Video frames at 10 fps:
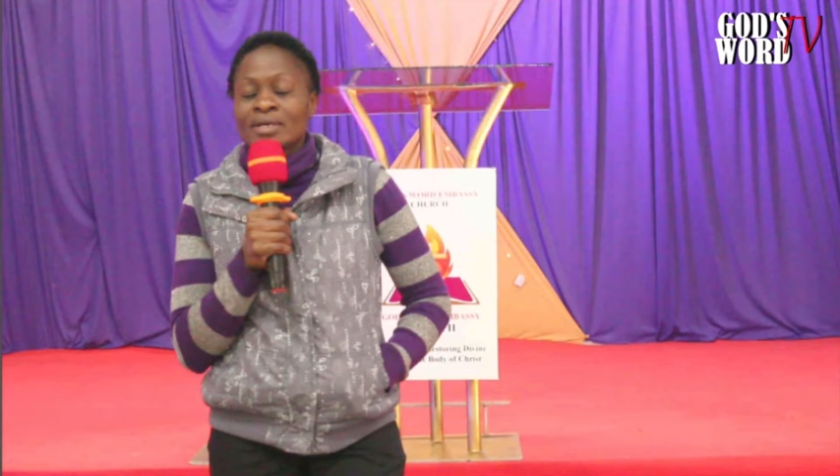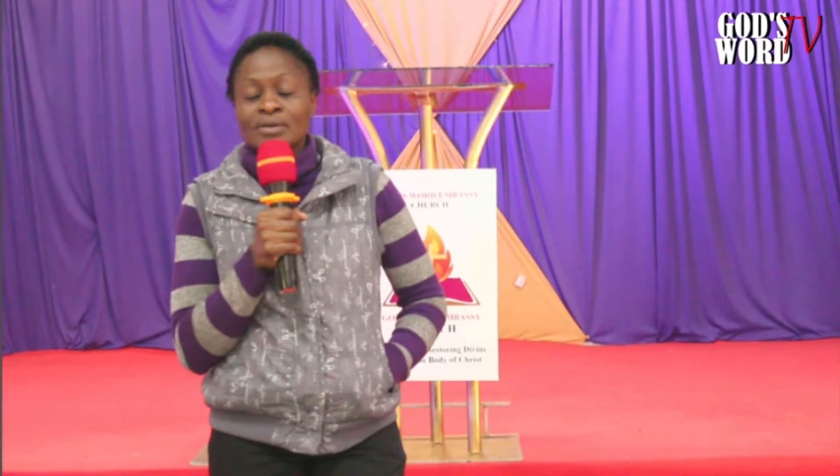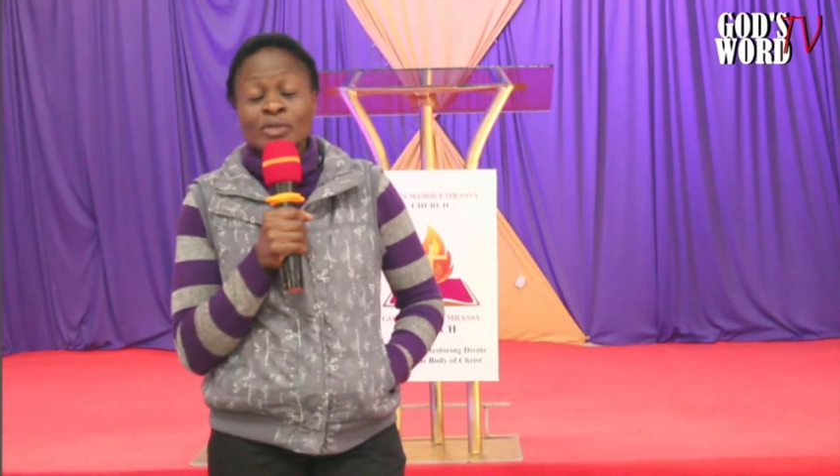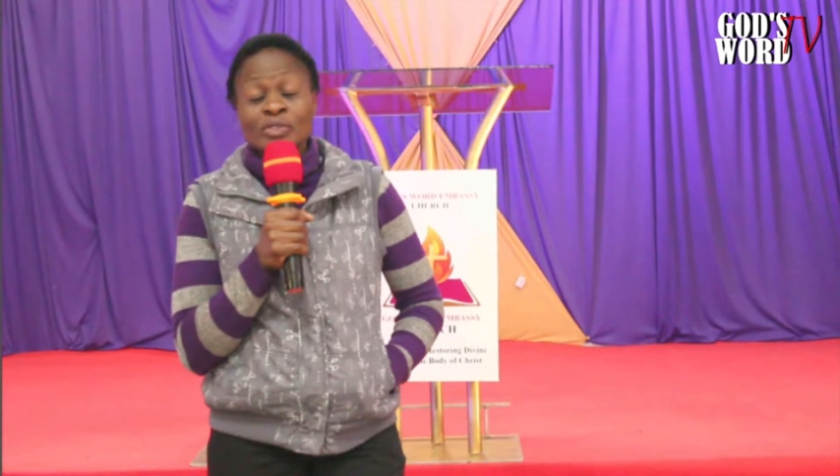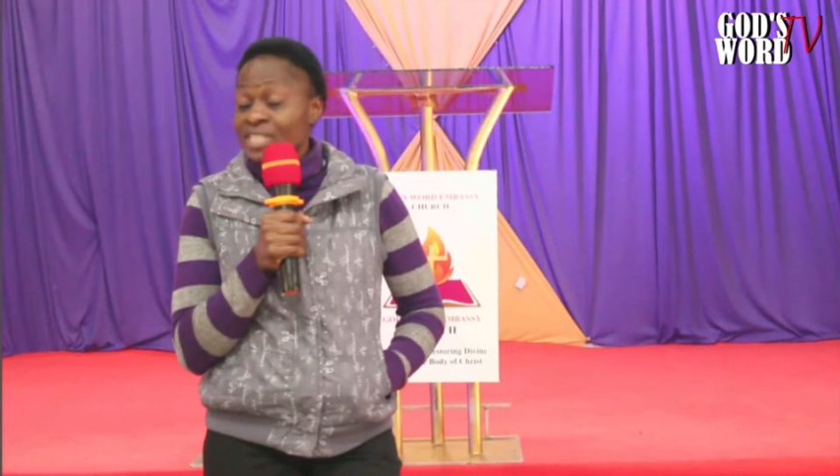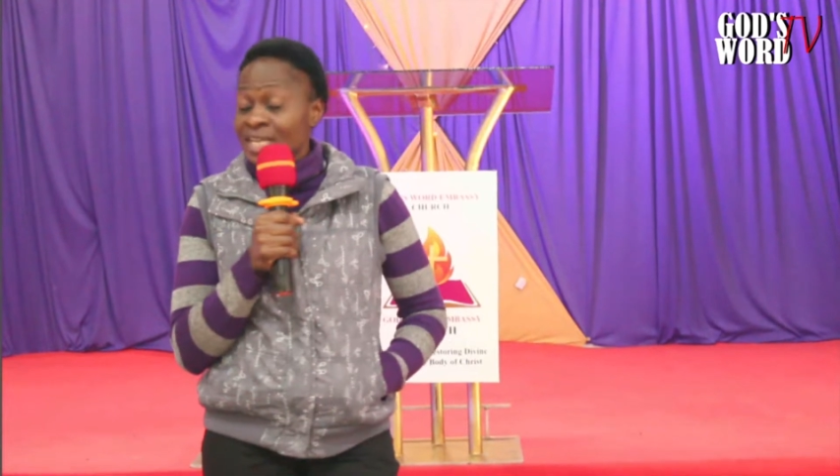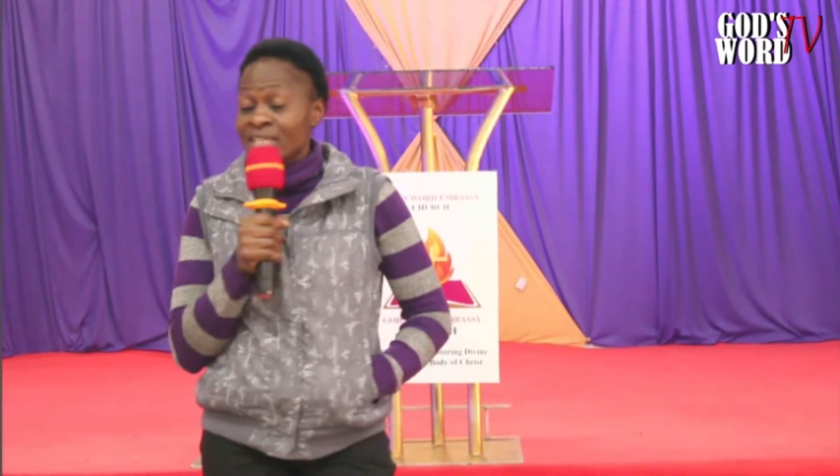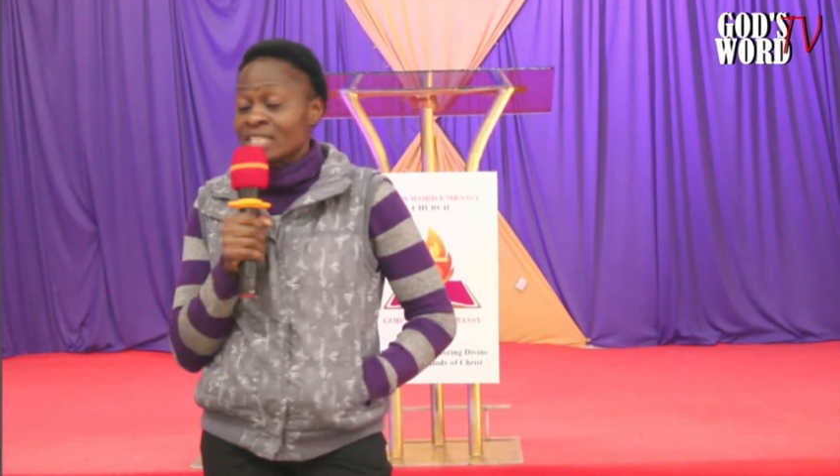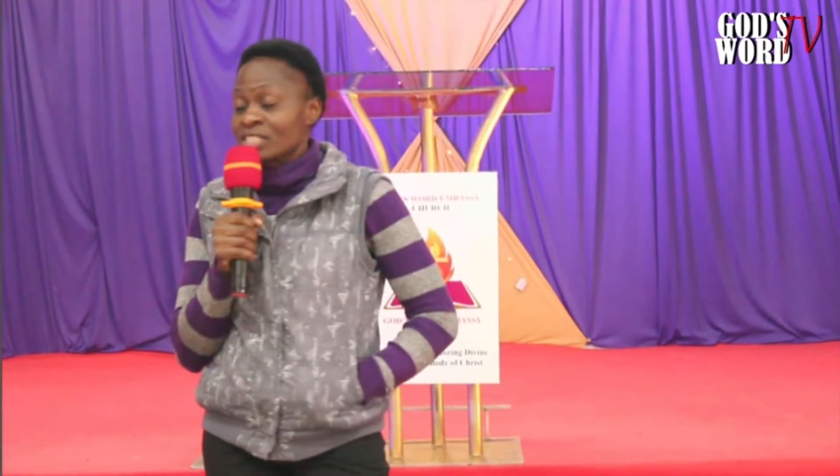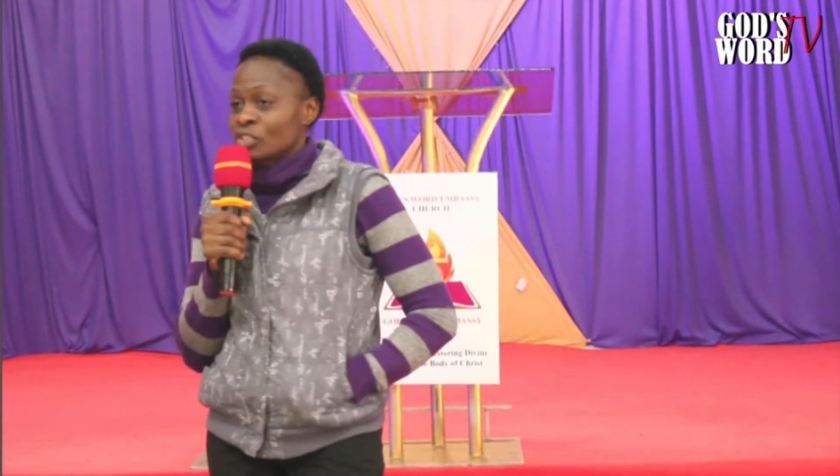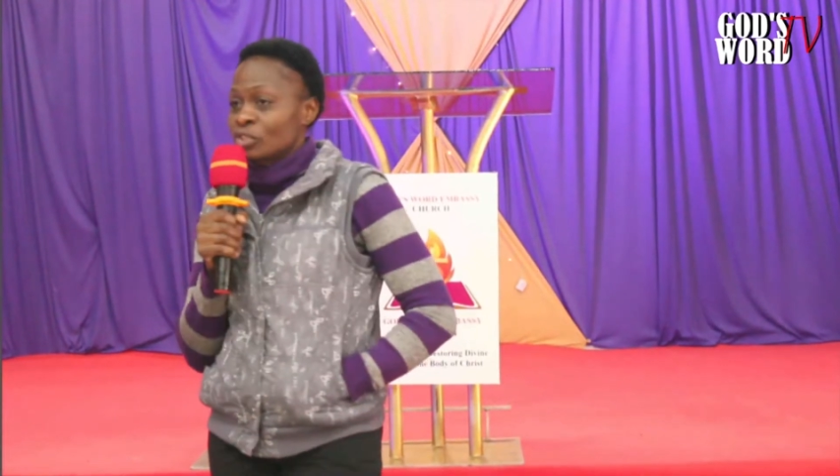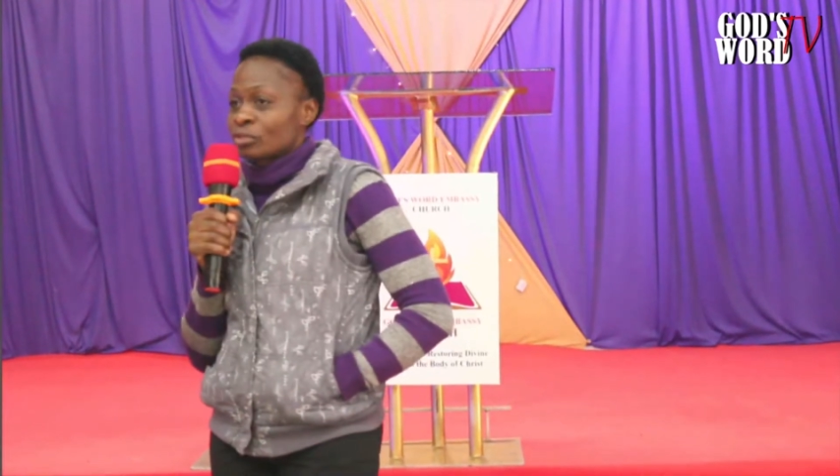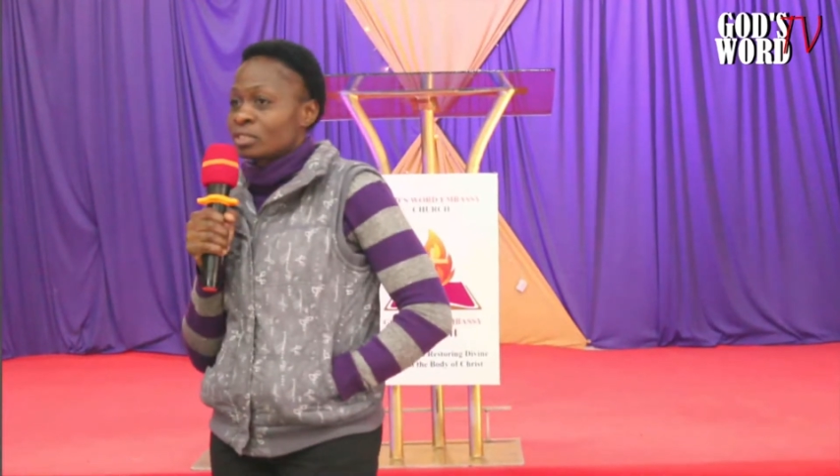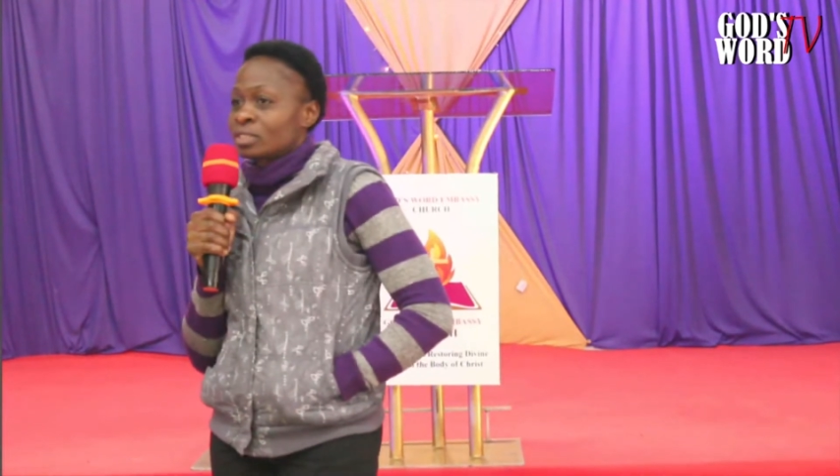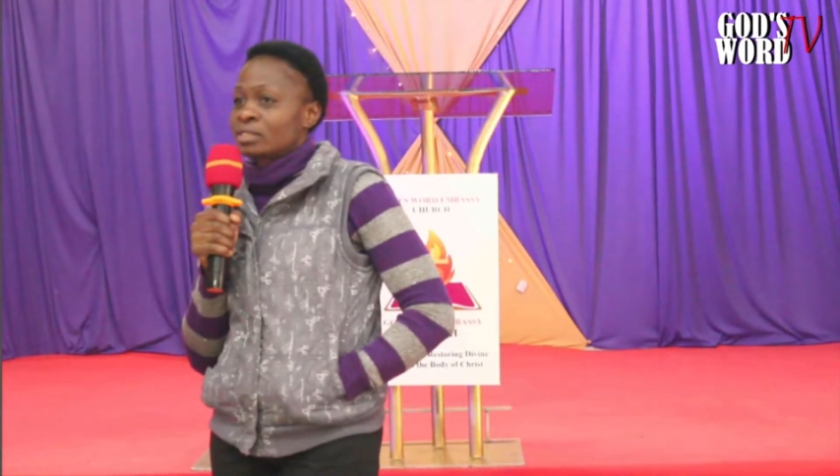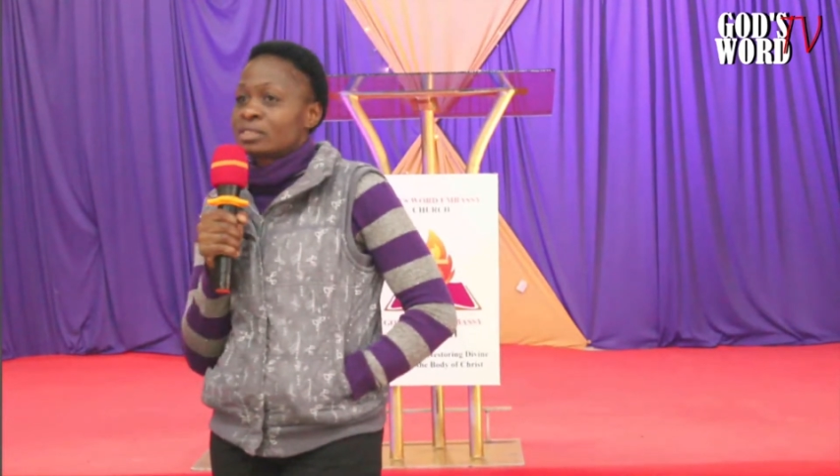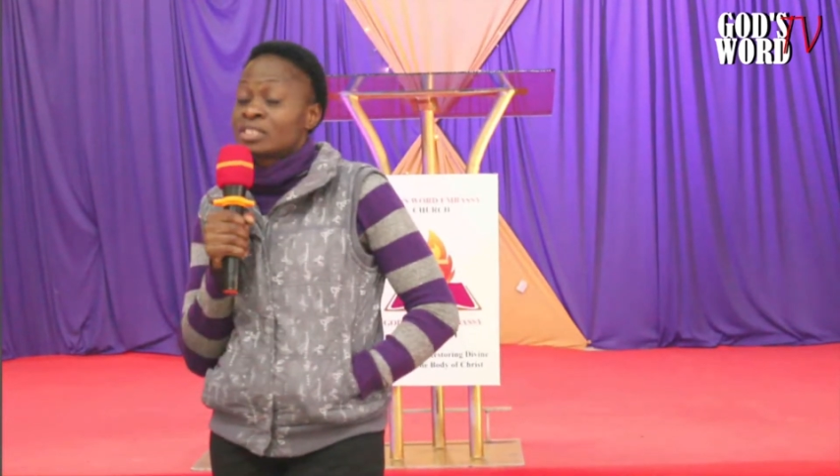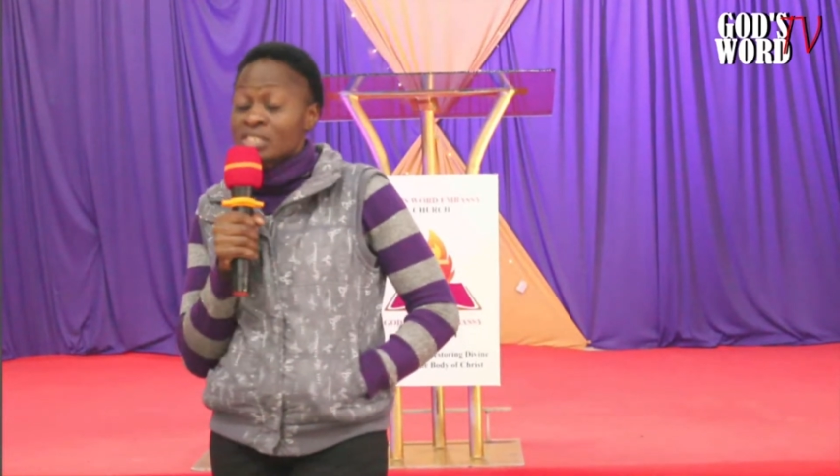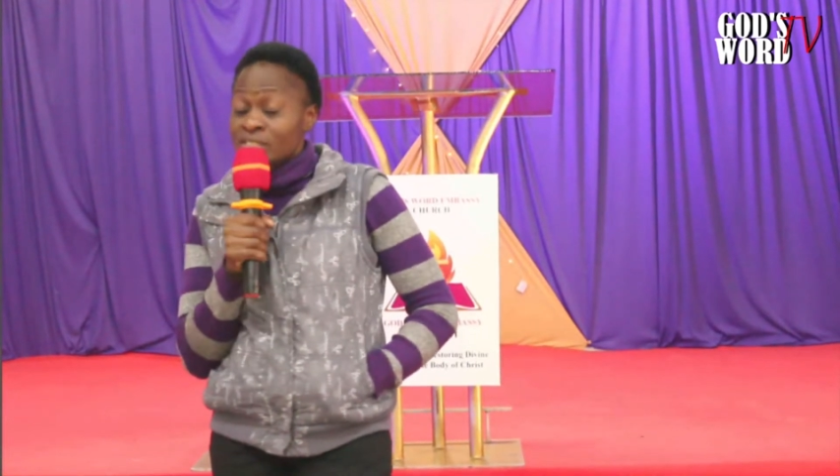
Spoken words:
on Sunday is not easy